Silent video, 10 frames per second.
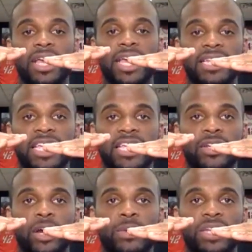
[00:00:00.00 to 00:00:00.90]
And then, you
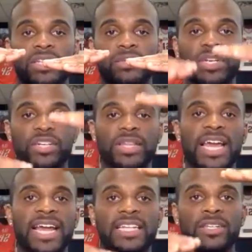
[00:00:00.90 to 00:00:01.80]
know, we do
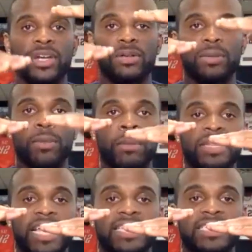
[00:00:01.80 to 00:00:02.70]
that at, you know, the
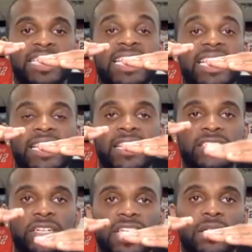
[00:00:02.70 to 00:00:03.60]
moment that is needed.
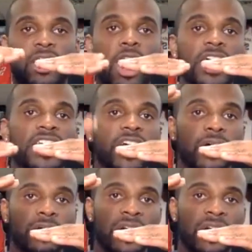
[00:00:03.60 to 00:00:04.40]
So then cardio